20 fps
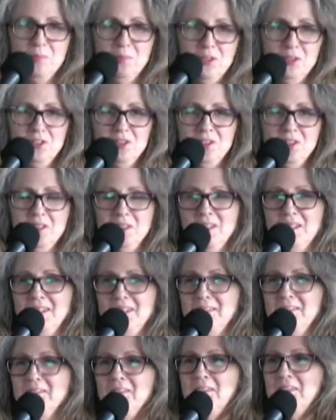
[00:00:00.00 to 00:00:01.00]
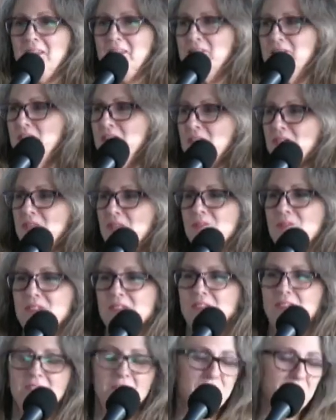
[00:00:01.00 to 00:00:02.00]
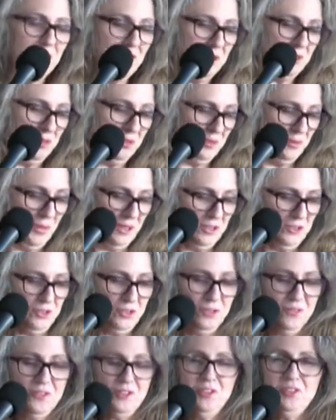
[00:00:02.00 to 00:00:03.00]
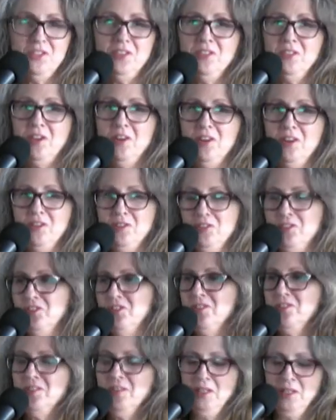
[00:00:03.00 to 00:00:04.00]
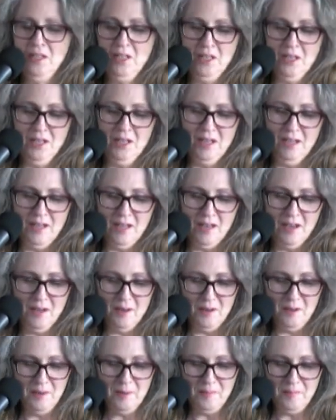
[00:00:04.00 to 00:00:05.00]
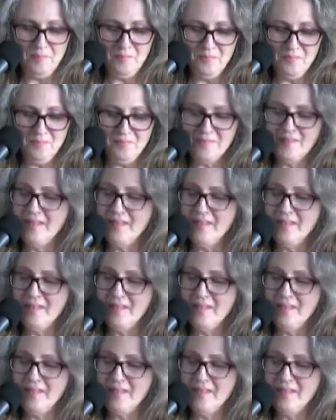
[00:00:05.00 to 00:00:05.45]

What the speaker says: person and just doing such a great service to the arts. And